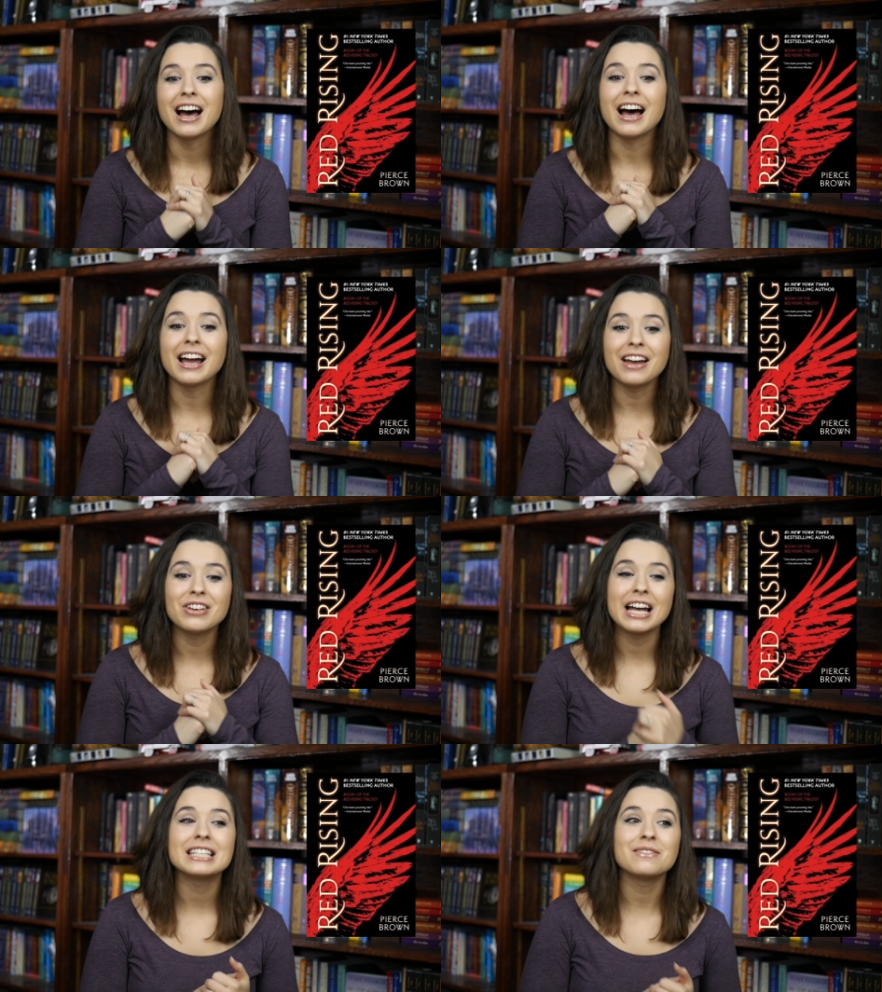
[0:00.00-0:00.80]
I have
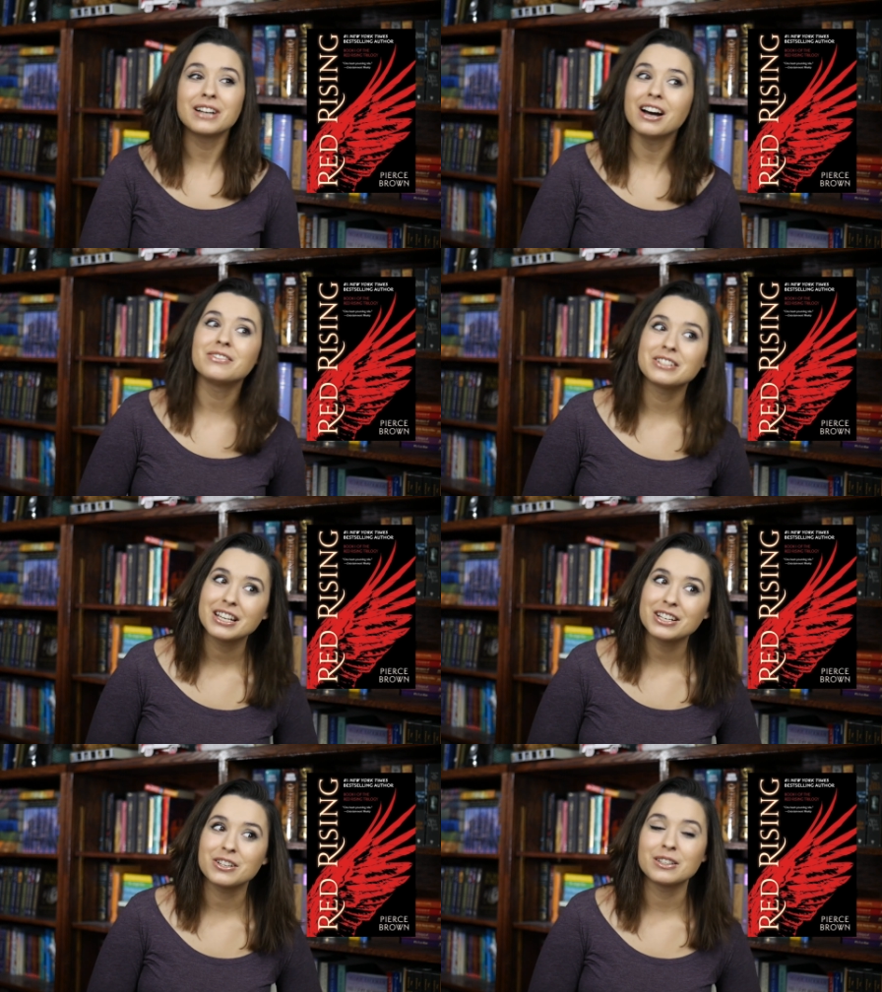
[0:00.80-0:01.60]
had some
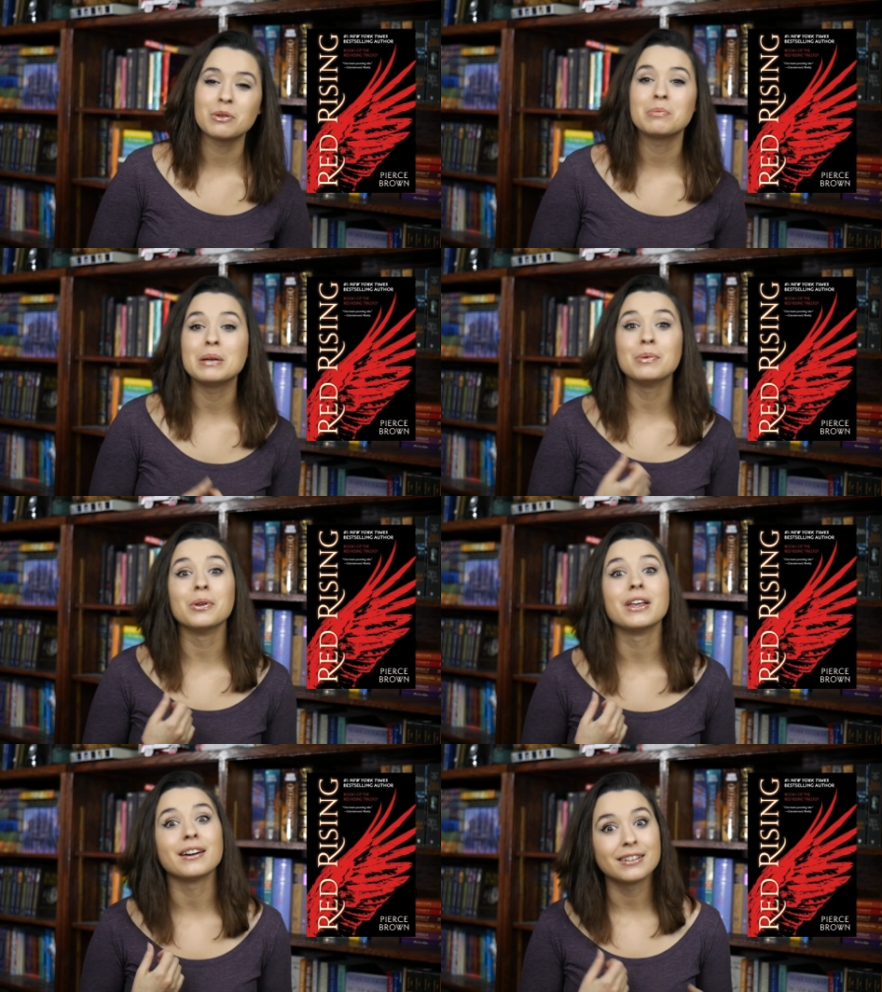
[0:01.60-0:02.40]
conversations with
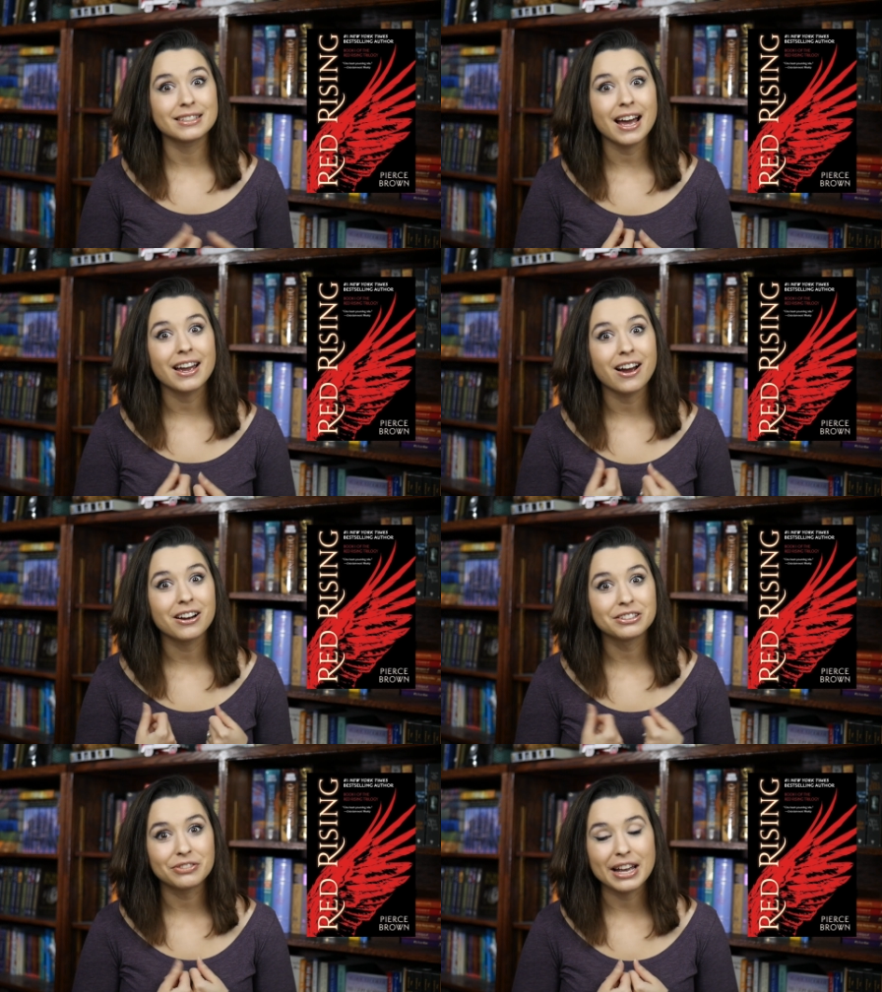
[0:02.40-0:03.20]
people that are
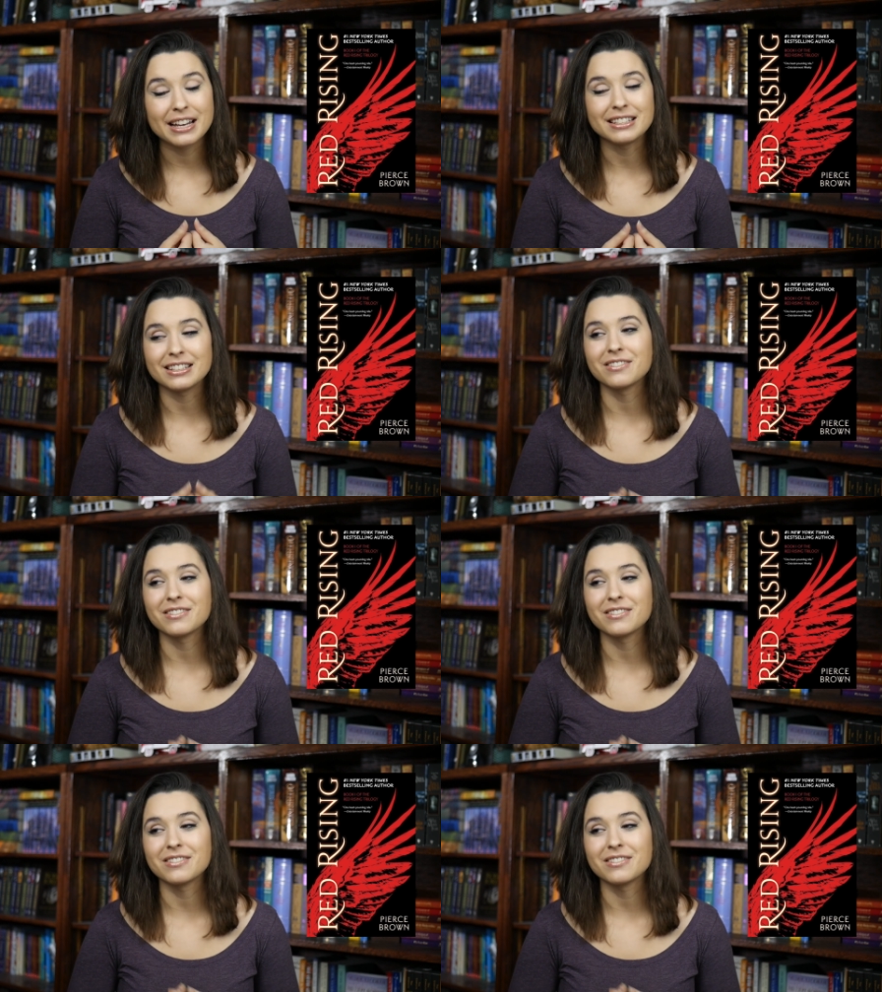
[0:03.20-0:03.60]
diehard fans